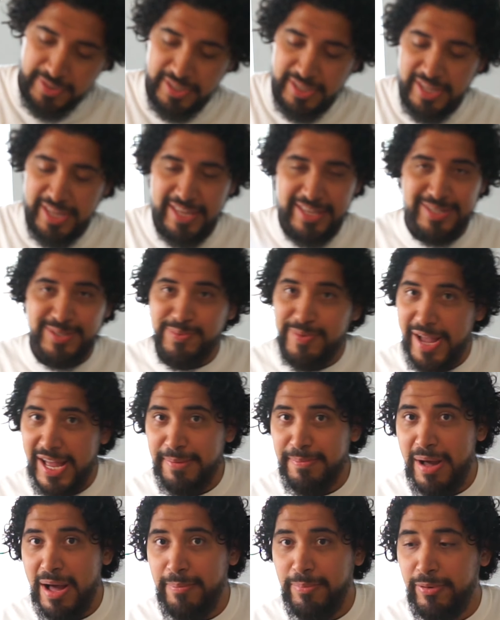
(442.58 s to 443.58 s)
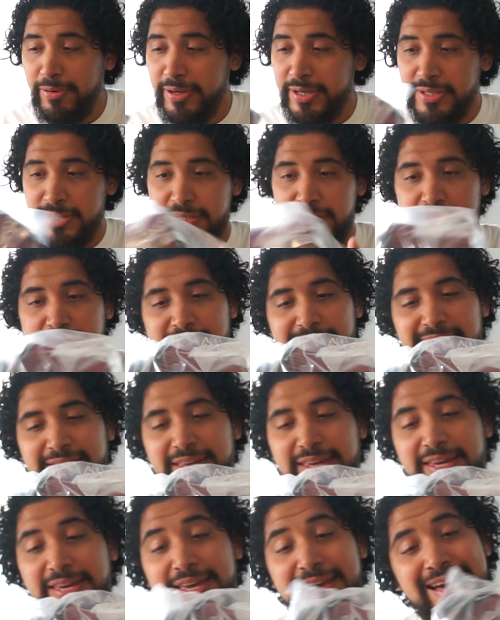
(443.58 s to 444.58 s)
is red, my boys.
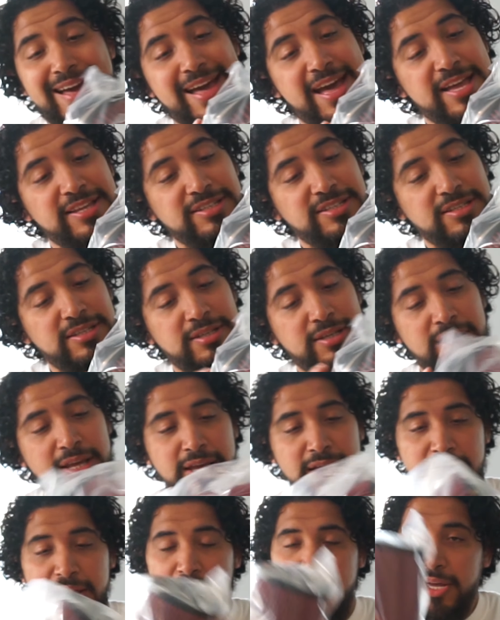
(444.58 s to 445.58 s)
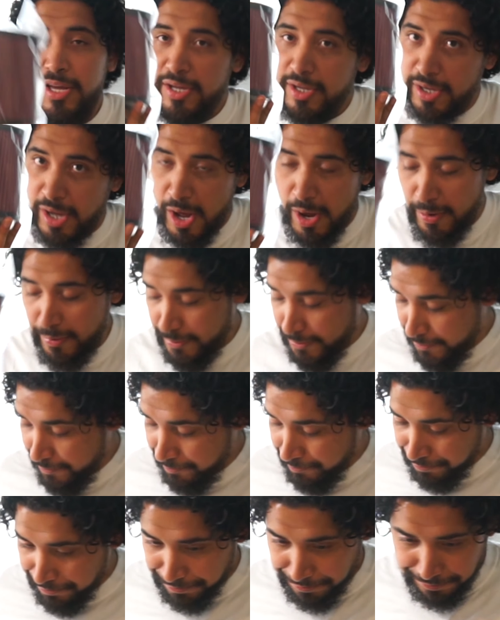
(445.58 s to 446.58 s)
Yes. Cone.
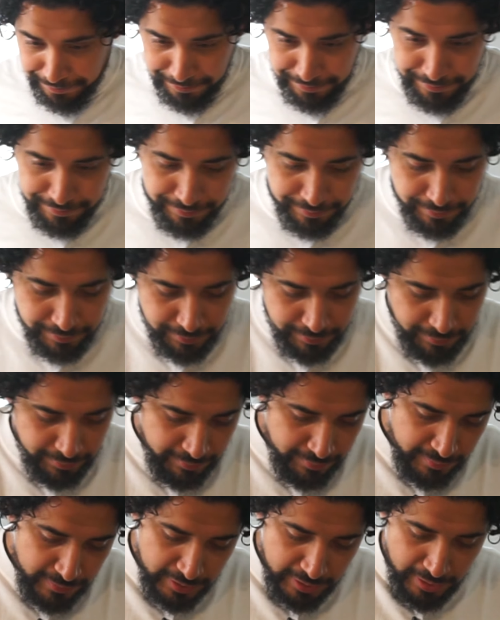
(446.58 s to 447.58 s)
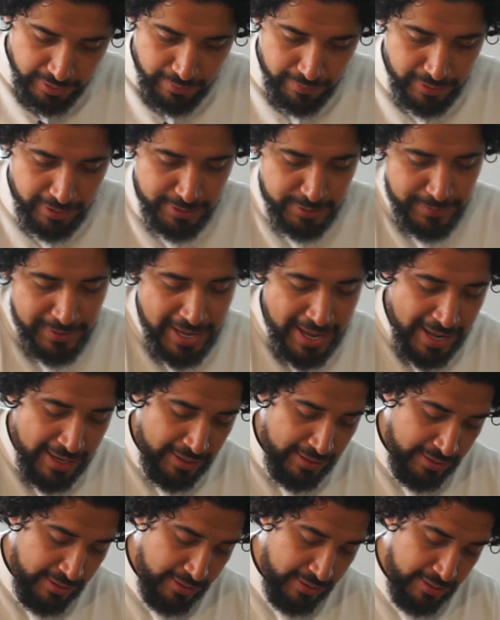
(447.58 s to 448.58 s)
What else we got?
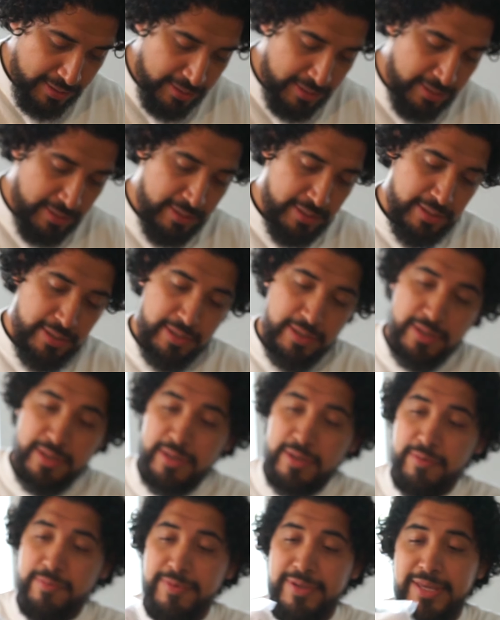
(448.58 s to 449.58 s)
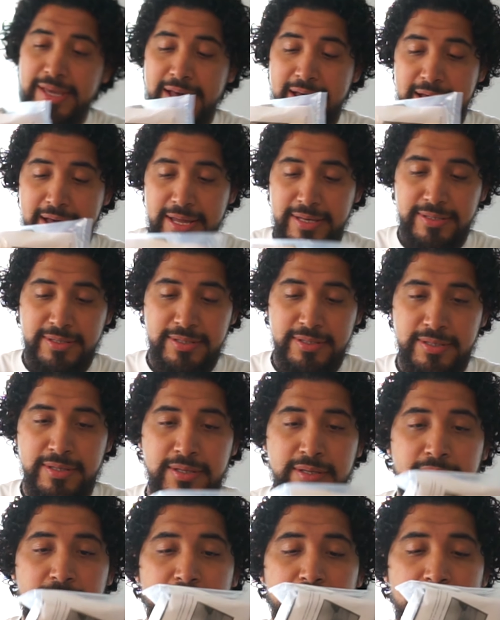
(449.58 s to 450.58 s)
We got,
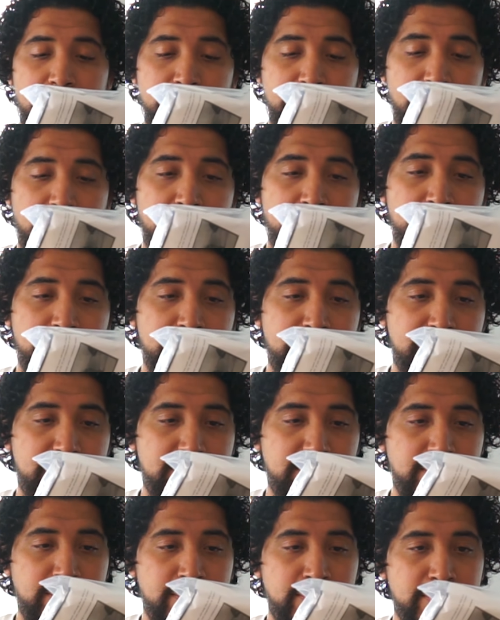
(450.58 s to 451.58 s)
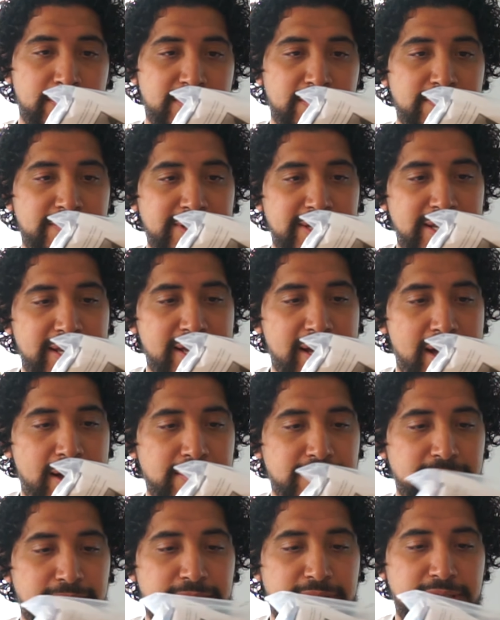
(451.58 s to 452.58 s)
okay, this is cool. Some
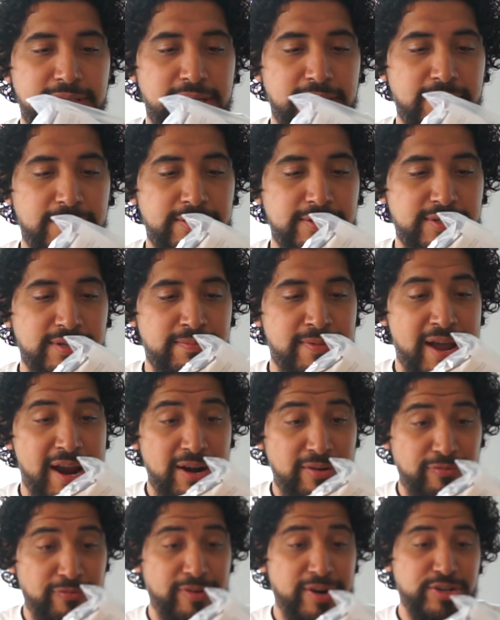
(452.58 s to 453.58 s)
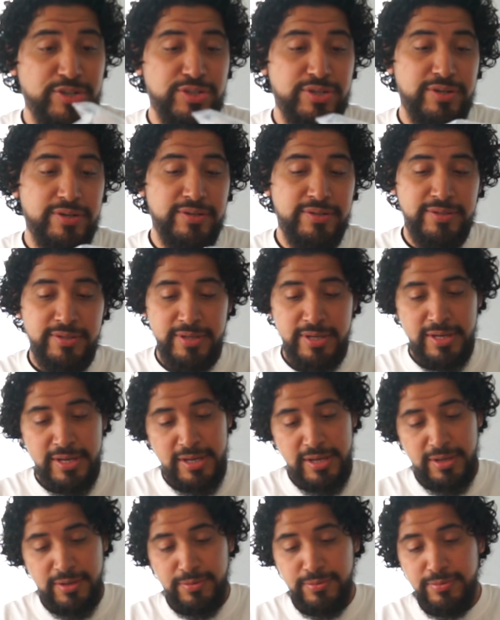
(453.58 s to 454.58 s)
decals, some stickers, some air fresheners.
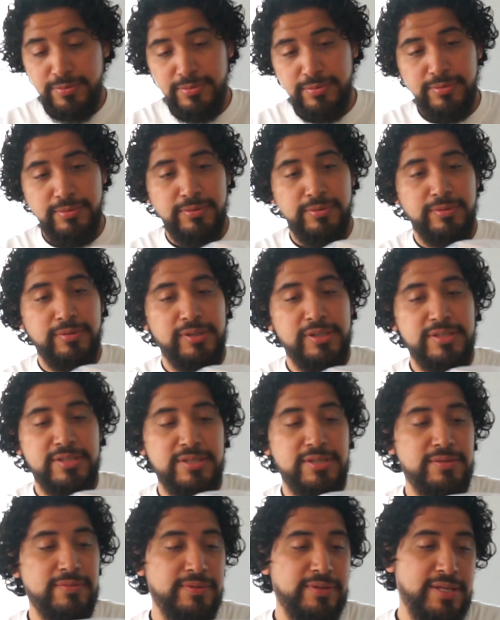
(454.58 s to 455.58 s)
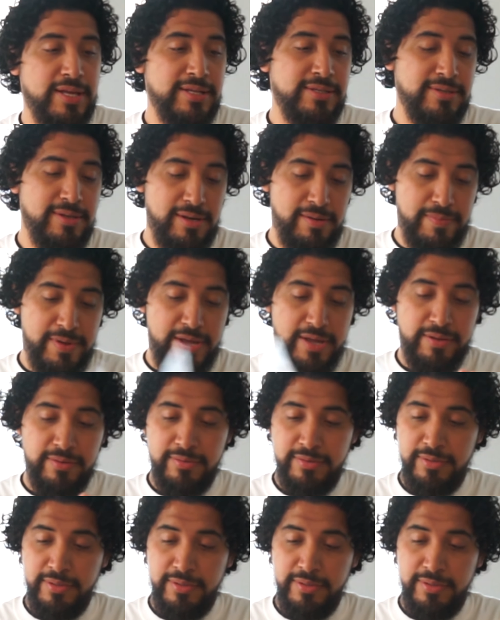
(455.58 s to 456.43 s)
Ooh, let's see what that's all about.